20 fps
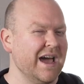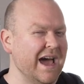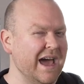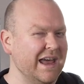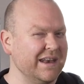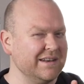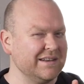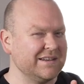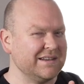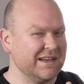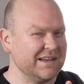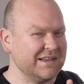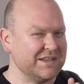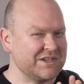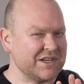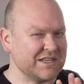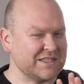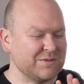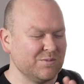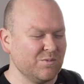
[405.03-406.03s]
And
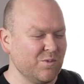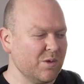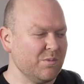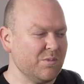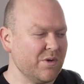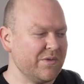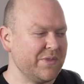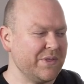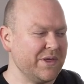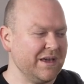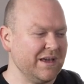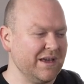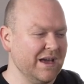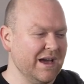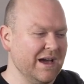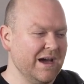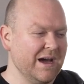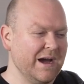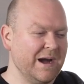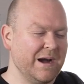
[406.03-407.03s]
just one more thing,
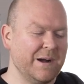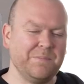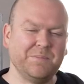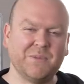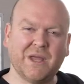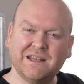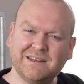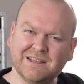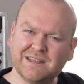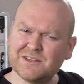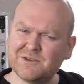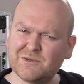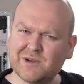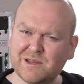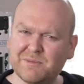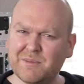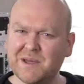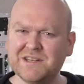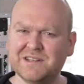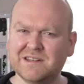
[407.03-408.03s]
I didn't
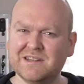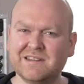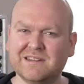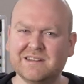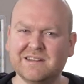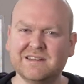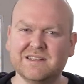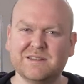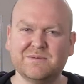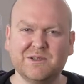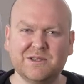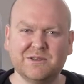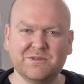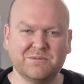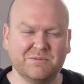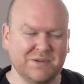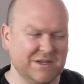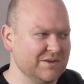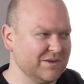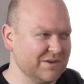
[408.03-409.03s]
really mention it in this
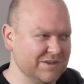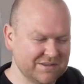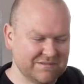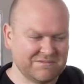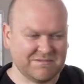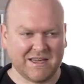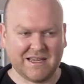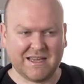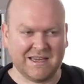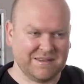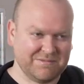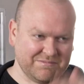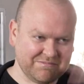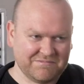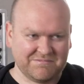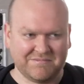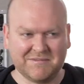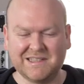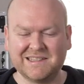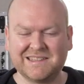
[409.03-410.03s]
video because,
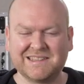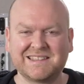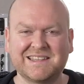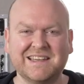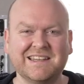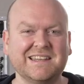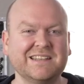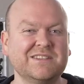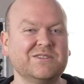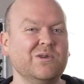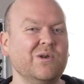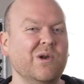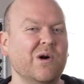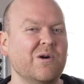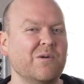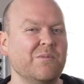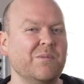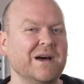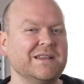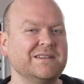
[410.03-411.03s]
again, it's getting too
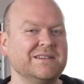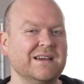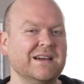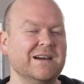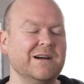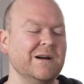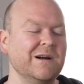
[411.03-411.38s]
long, but